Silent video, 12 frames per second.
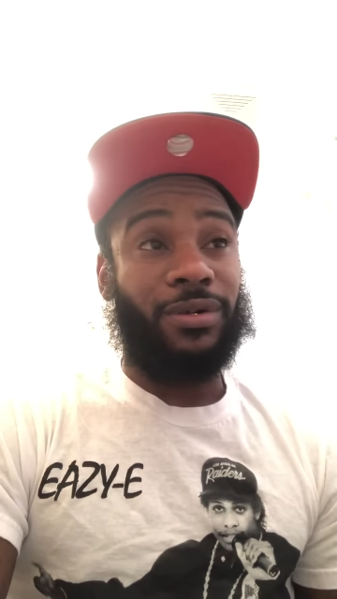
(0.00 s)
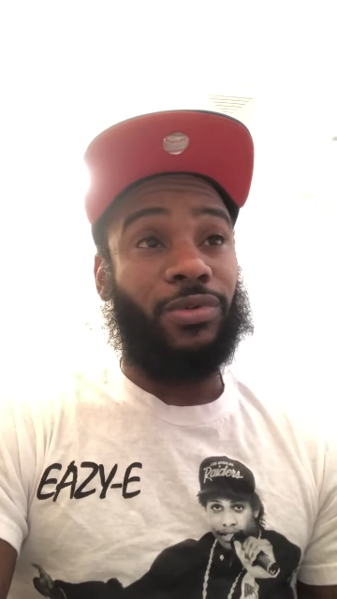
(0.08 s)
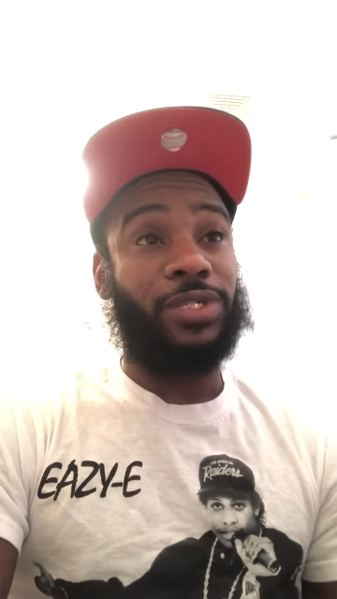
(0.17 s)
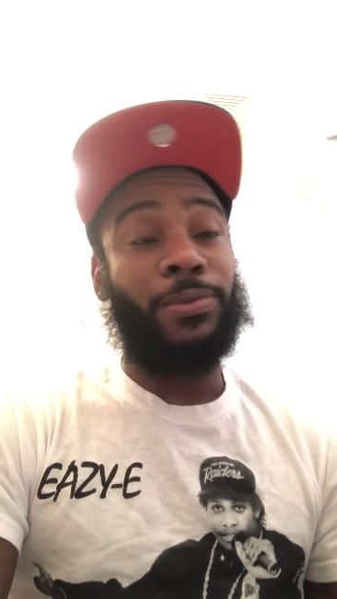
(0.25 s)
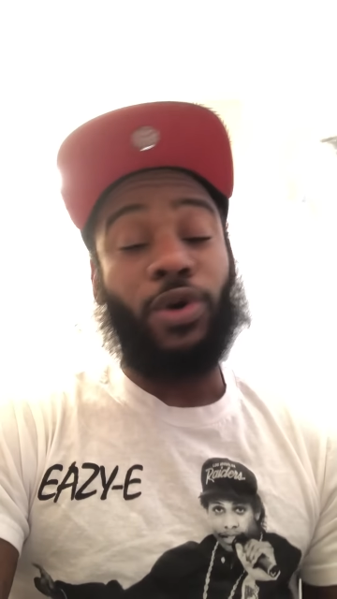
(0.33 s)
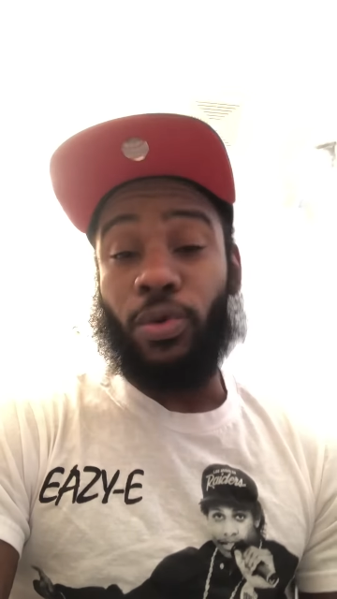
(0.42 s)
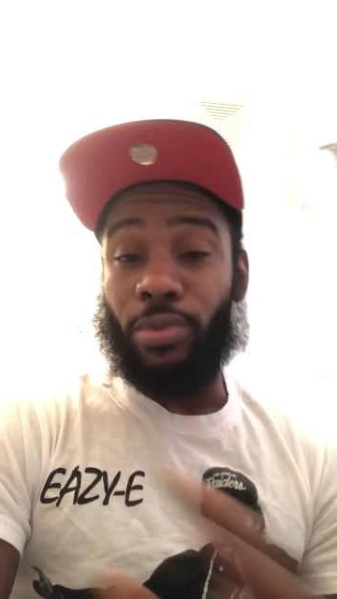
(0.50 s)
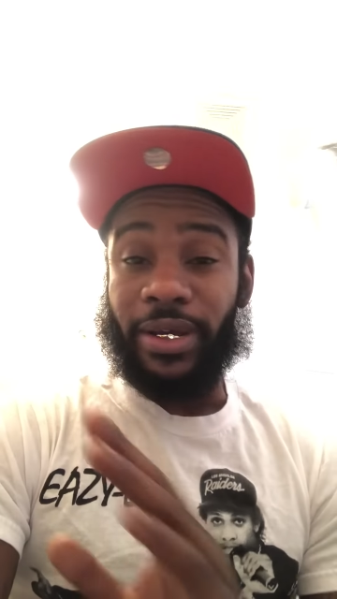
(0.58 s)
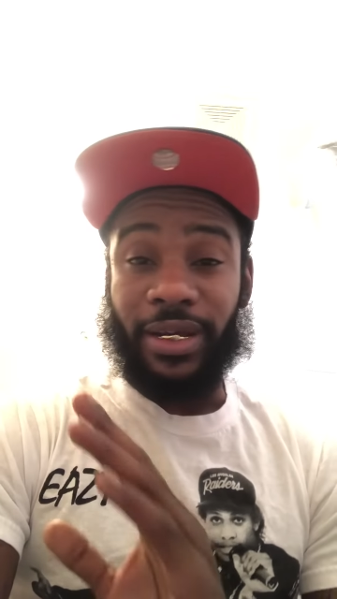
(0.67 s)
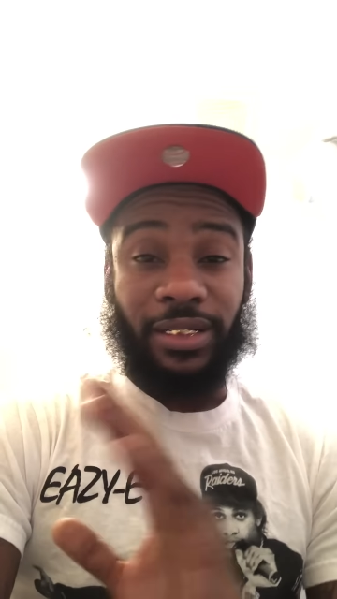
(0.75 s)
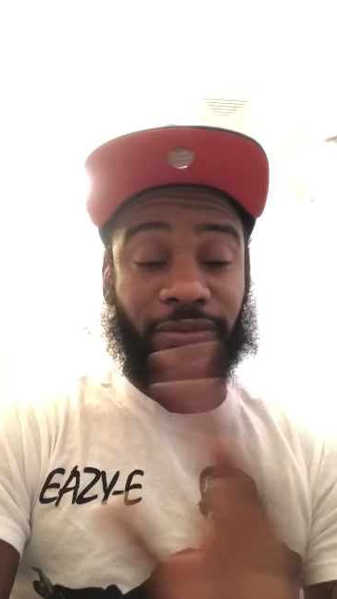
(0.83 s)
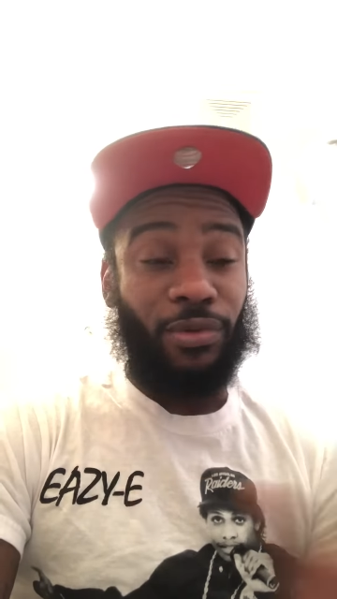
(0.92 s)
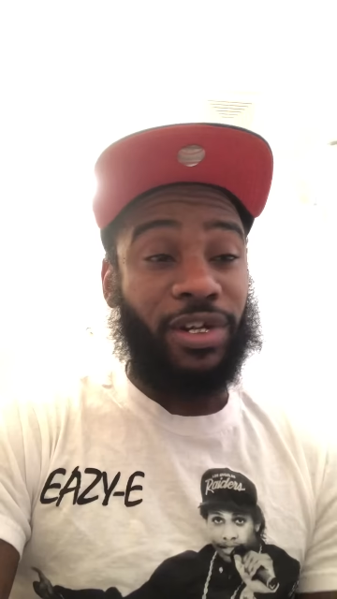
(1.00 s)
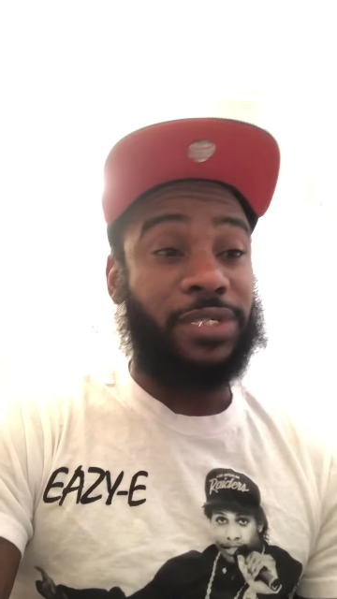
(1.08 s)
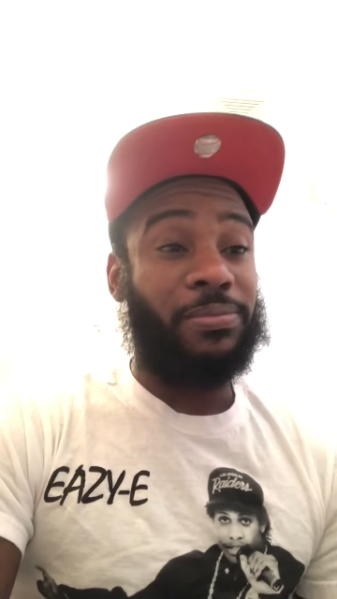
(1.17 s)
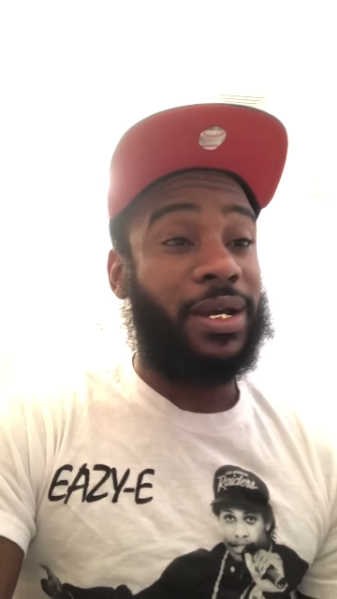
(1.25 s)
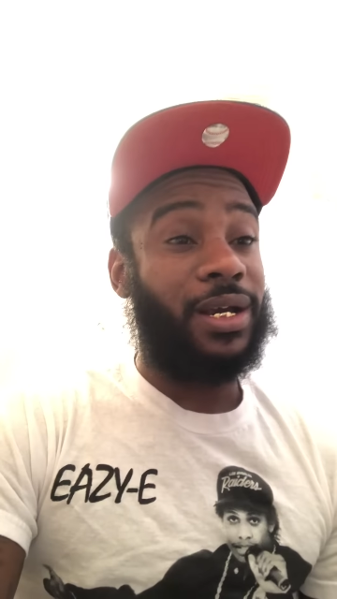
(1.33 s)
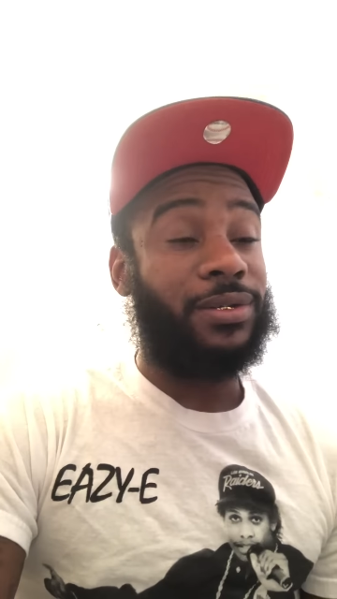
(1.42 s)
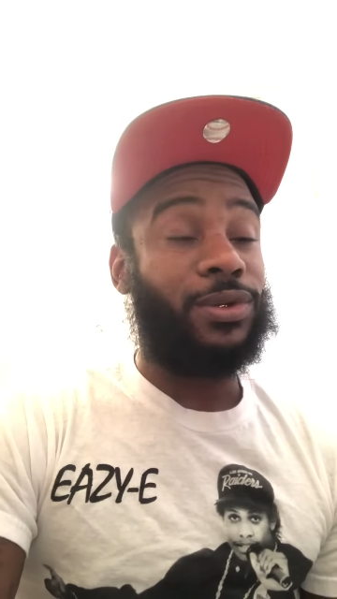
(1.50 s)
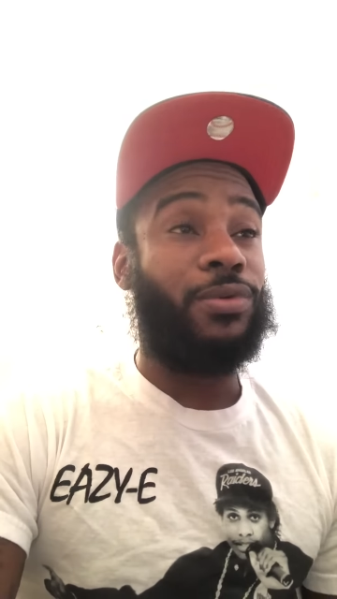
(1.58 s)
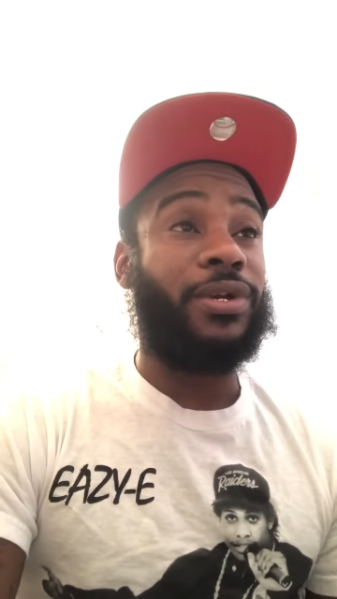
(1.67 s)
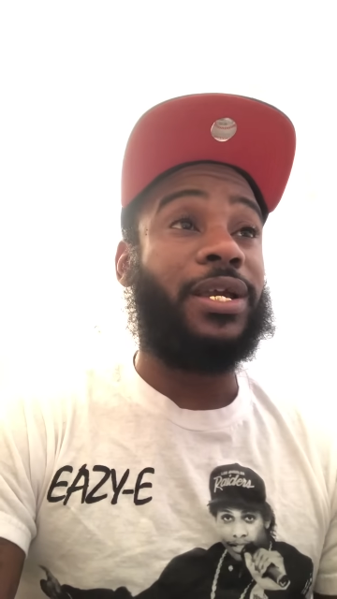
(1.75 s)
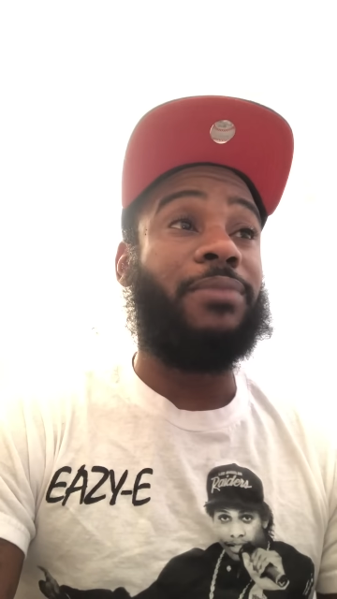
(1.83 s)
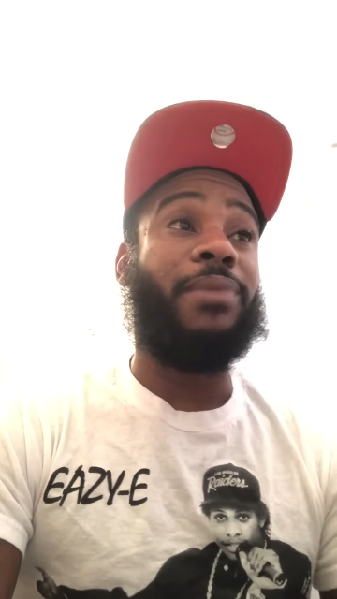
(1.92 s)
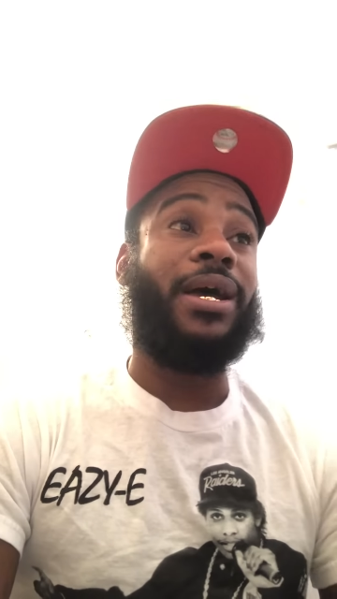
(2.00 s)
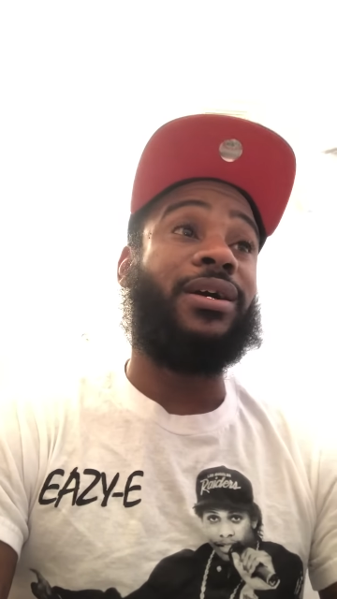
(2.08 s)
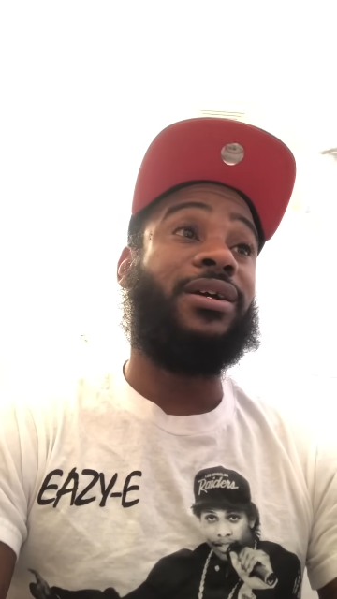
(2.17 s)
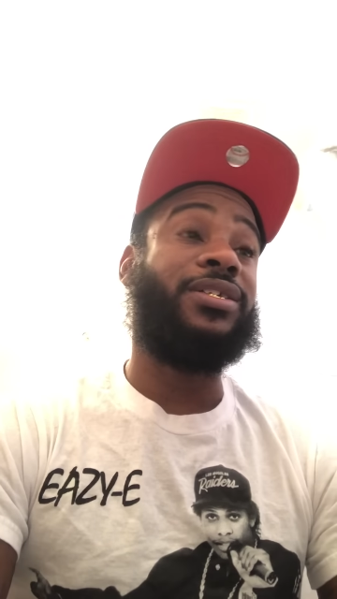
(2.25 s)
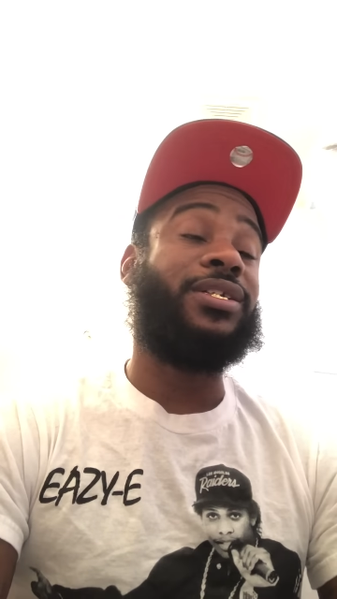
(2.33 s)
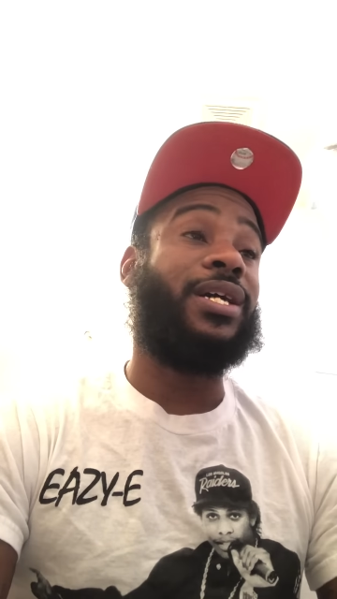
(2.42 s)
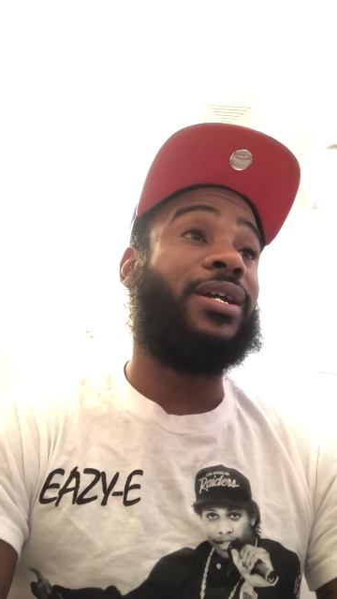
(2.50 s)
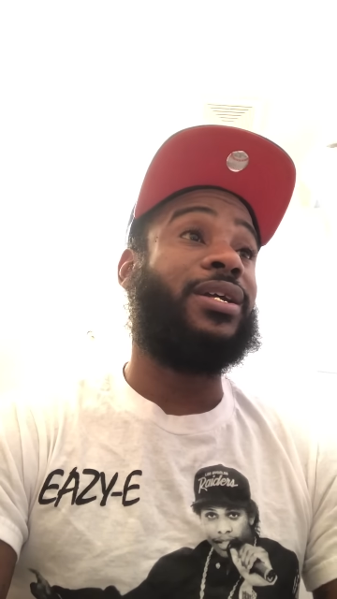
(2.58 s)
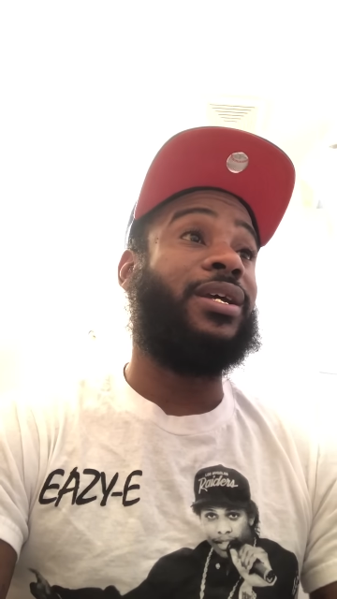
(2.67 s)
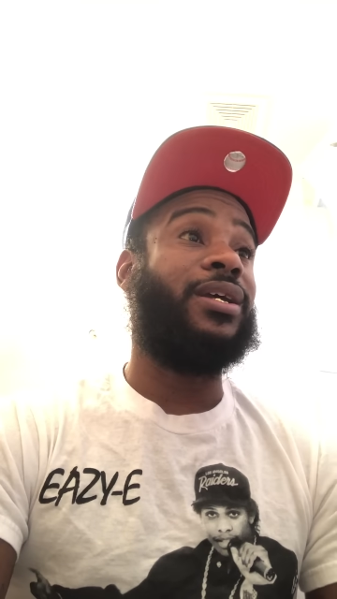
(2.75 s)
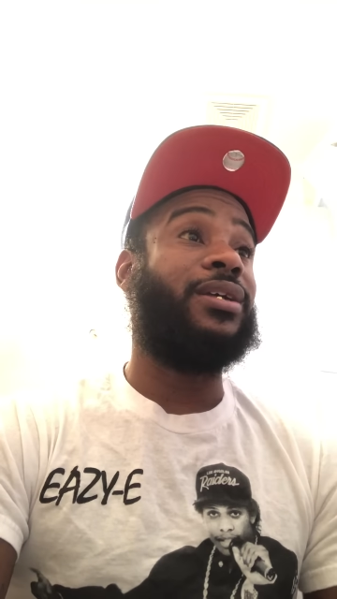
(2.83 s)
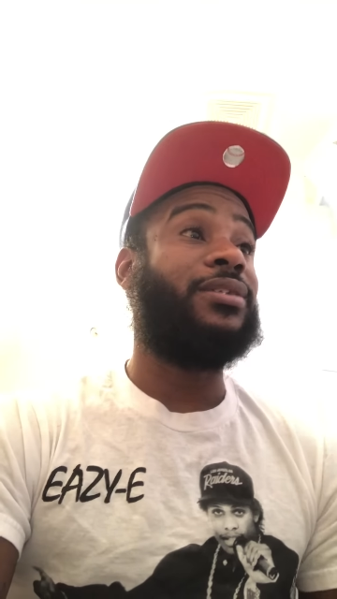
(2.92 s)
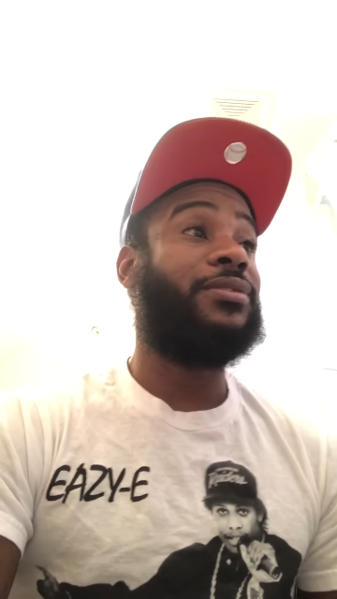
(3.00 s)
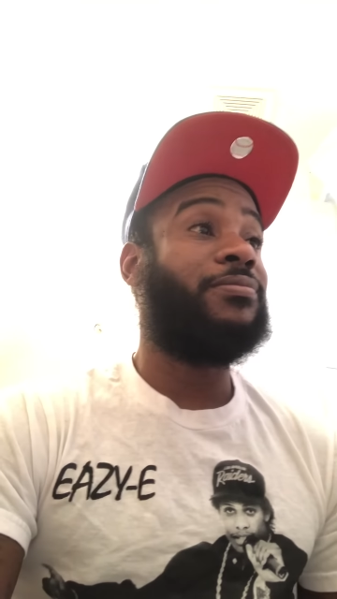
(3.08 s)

Once my old boy get his voice back, I know I'm getting back cussed out again.